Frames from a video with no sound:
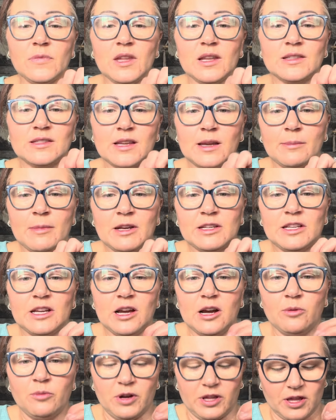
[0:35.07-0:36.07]
Same
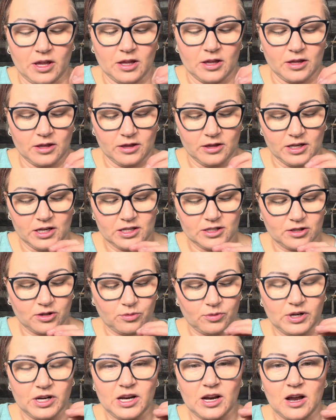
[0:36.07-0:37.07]
idea with these
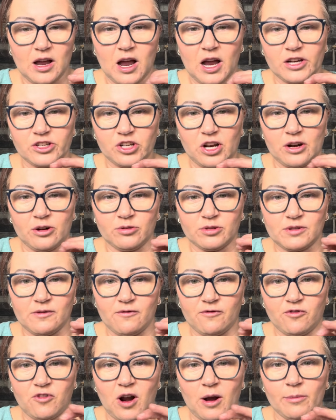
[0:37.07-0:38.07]
3 eyeshadows
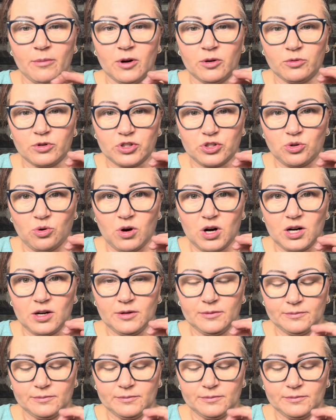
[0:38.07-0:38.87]
from Restore.